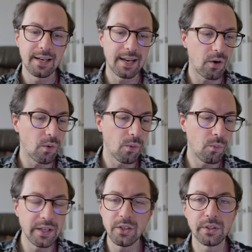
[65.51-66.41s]
Now,
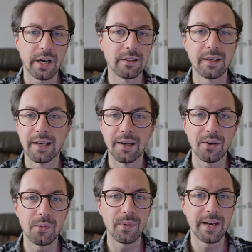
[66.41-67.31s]
when you're
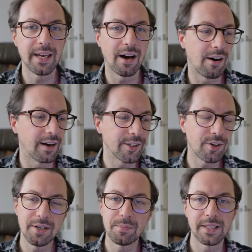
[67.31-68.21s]
younger, we are
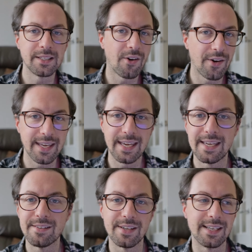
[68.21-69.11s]
incredibly
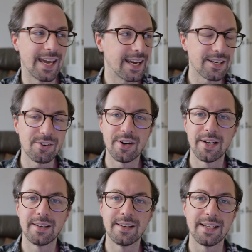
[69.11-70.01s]
naive and
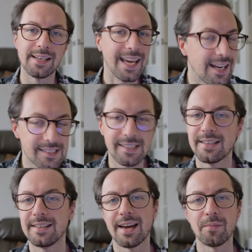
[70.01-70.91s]
ignorant and
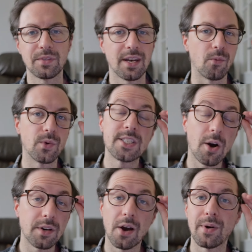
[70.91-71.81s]
innocent, and you know, we
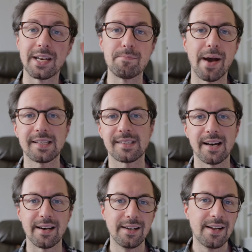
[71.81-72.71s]
don't know any
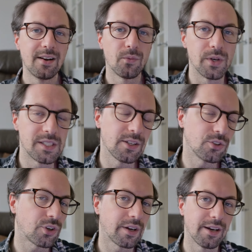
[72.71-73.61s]
better. We're still
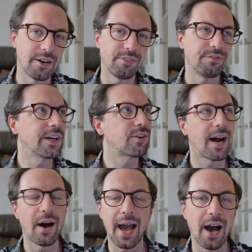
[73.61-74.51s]
trying to figure
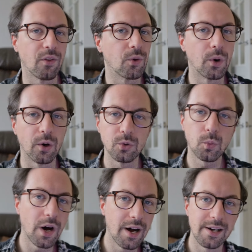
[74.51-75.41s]
out how the world
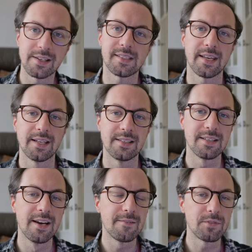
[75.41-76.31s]
works,
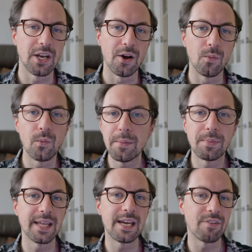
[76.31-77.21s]
and you know, we
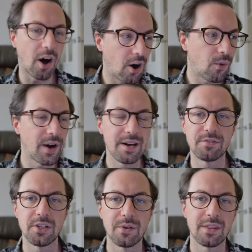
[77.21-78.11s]
believe our way
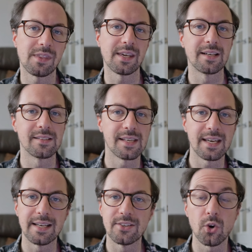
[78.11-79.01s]
of doing things
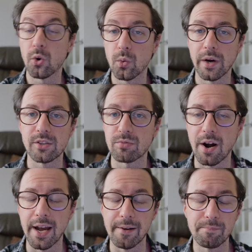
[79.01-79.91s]
is always
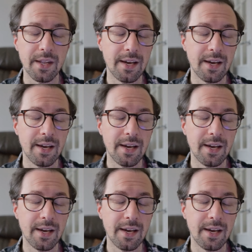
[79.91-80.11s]
right.